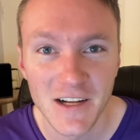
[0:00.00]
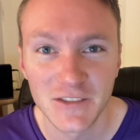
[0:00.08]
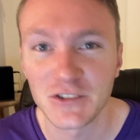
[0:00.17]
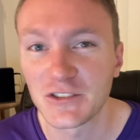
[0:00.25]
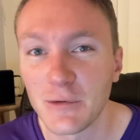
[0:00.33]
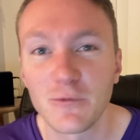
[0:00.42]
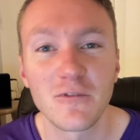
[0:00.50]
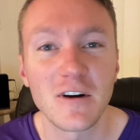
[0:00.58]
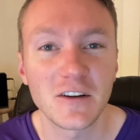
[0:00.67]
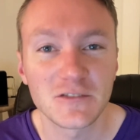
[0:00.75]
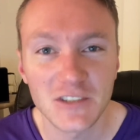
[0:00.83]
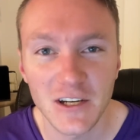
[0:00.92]
so some of what
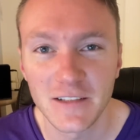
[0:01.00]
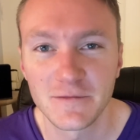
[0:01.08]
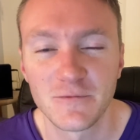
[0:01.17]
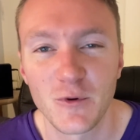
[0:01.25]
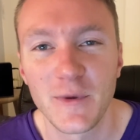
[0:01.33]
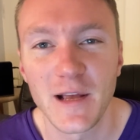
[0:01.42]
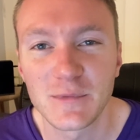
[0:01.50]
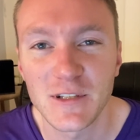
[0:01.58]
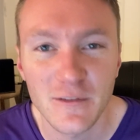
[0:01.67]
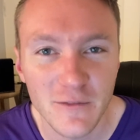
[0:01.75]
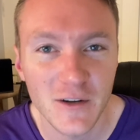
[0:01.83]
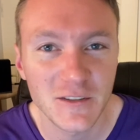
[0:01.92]
goes on will be up to
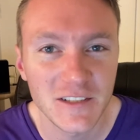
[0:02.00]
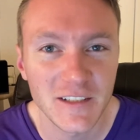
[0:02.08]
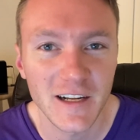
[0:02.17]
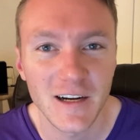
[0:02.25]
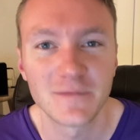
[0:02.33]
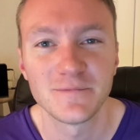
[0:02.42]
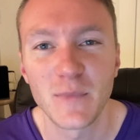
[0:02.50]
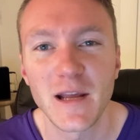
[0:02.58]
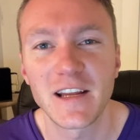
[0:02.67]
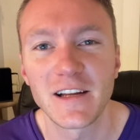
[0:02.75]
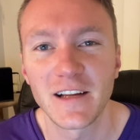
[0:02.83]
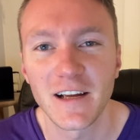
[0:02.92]
the folks in there
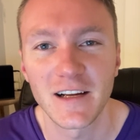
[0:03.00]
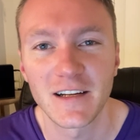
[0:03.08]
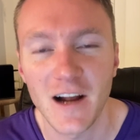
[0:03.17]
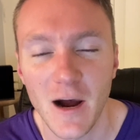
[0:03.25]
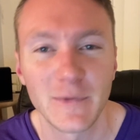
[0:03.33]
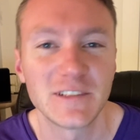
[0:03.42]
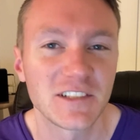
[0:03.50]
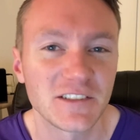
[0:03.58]
making uh, comments